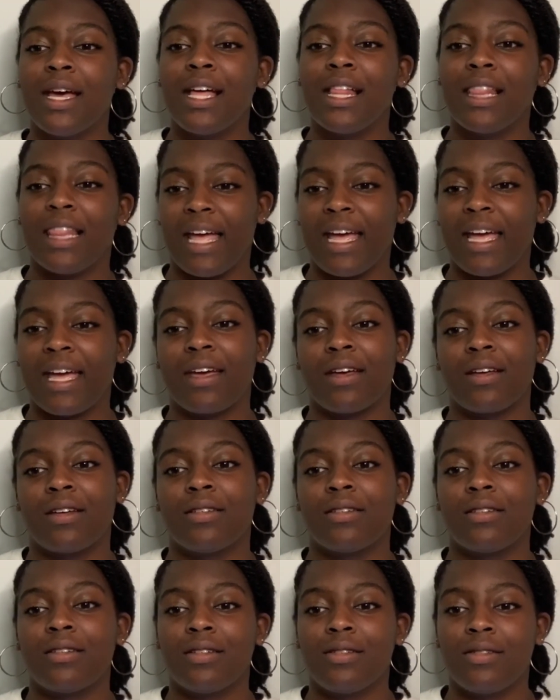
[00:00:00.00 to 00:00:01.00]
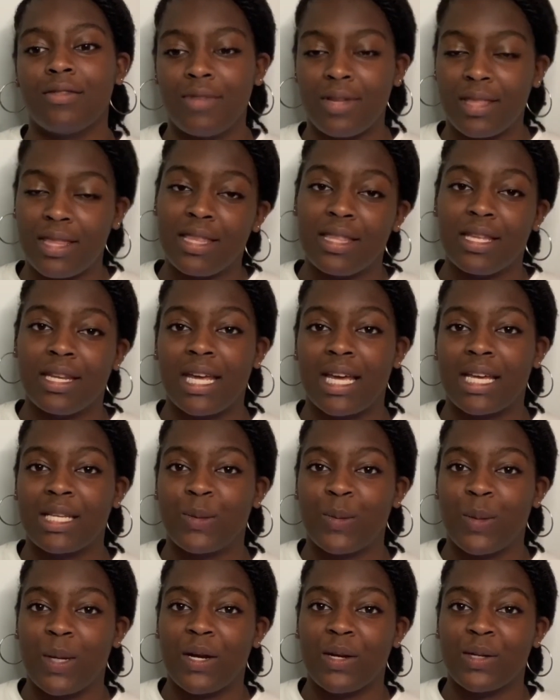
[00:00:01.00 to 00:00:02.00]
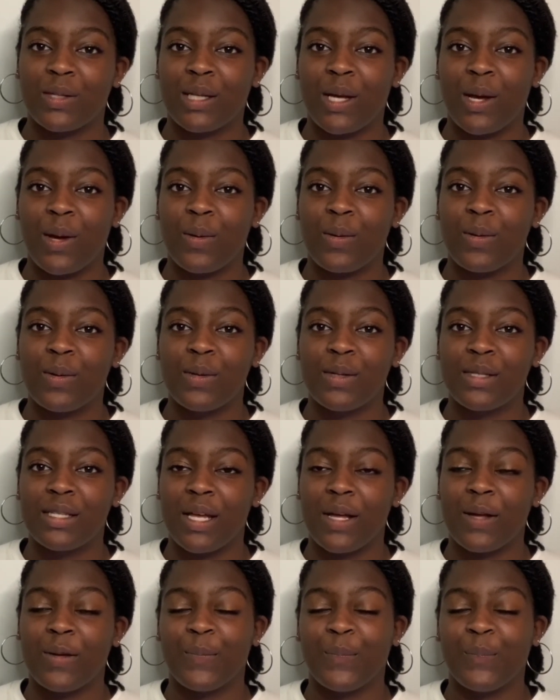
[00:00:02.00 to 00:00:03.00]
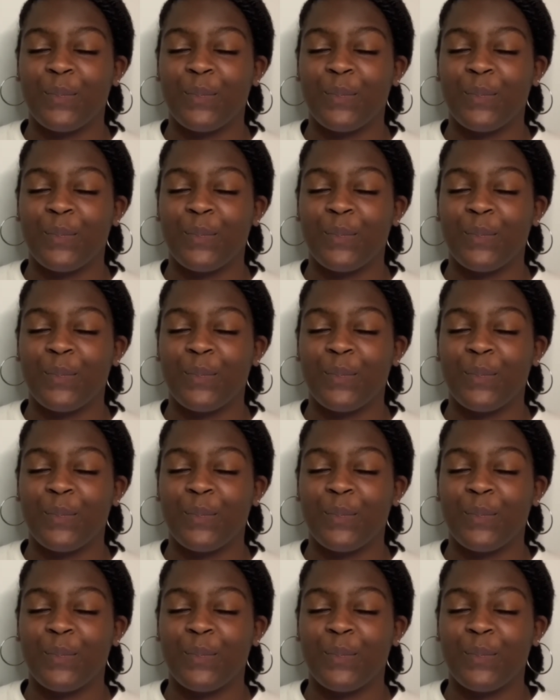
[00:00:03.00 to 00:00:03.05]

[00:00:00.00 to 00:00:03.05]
like within the next week or so. So